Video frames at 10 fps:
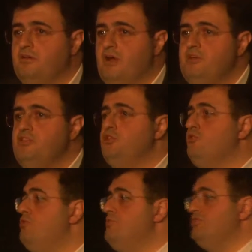I mean, the
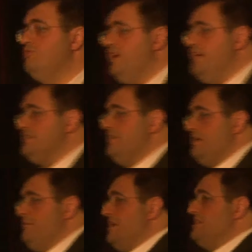normative case in
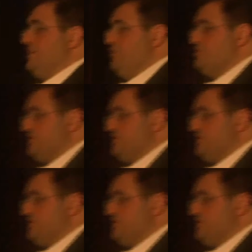Arabic is run-on